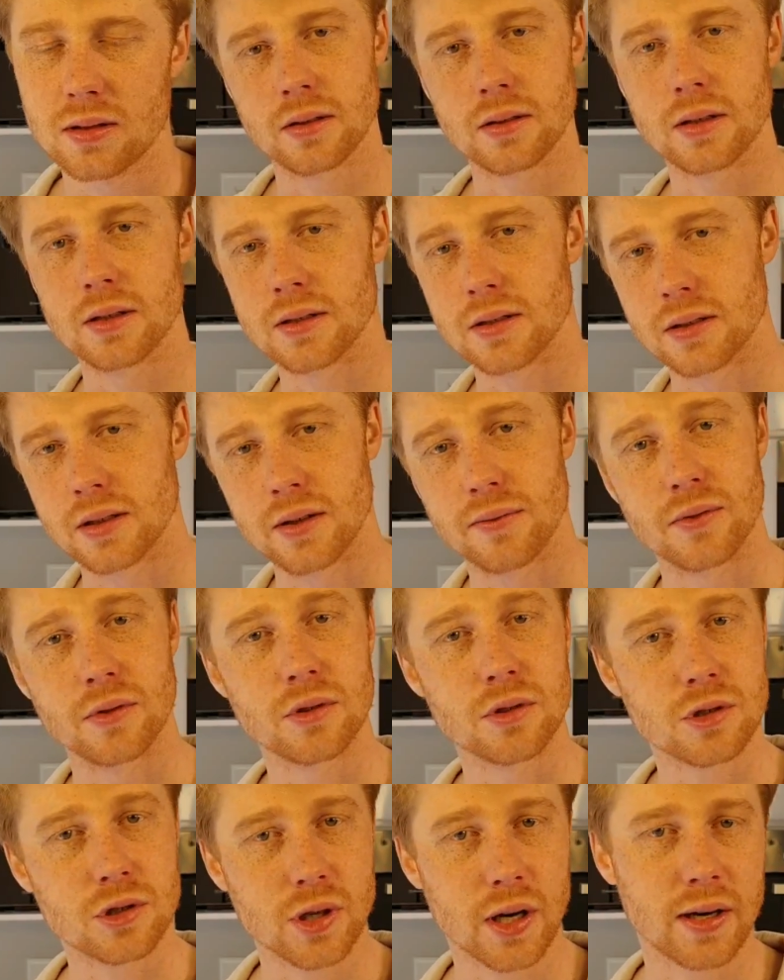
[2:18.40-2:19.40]
Listen, if you're
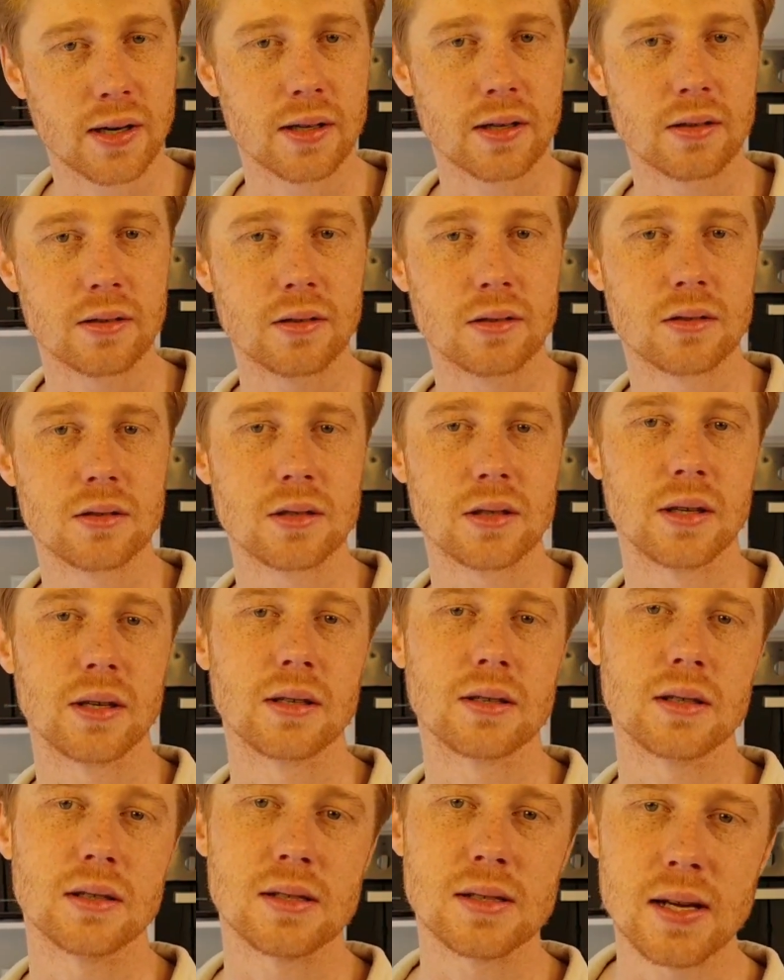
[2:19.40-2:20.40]
struggling to
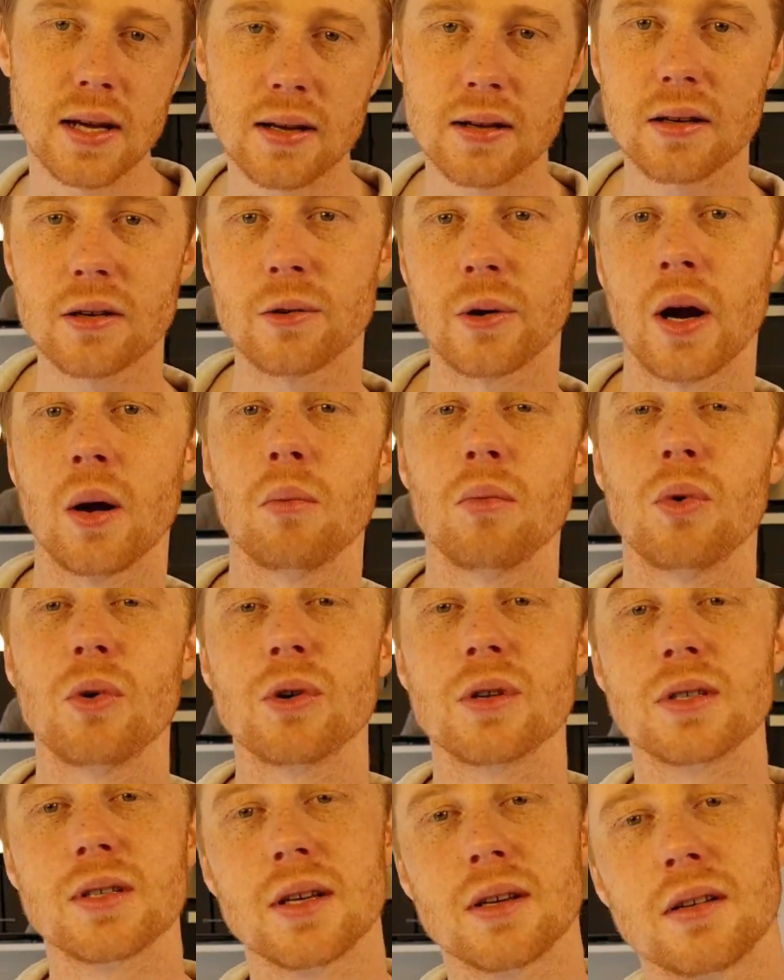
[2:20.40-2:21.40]
get a tender rump or
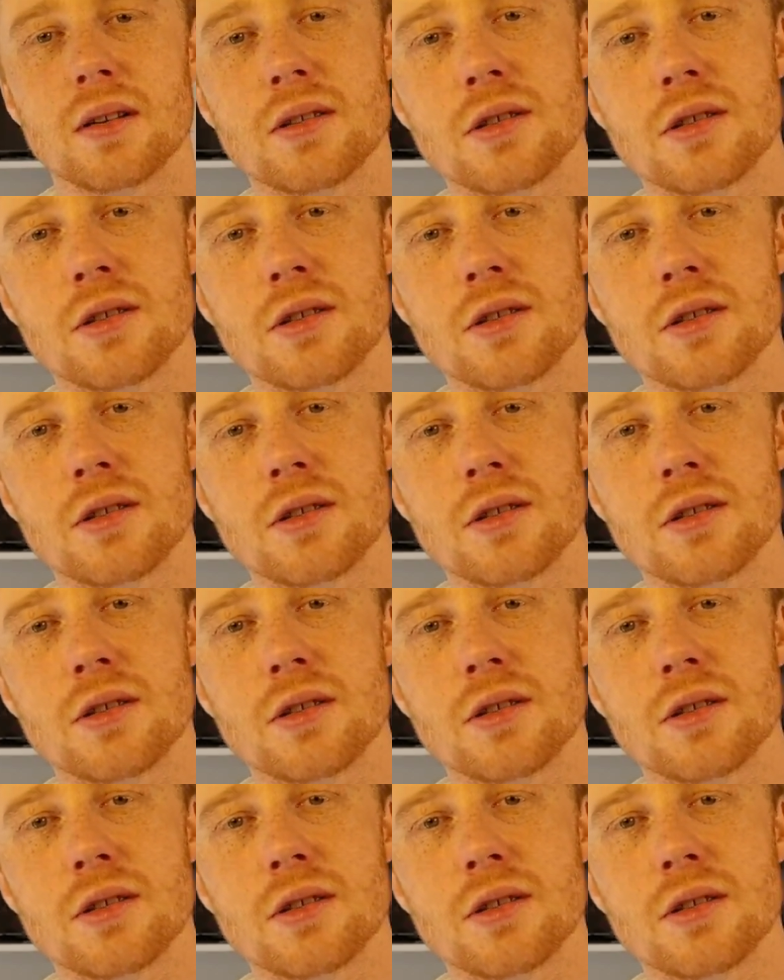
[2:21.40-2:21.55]
a tender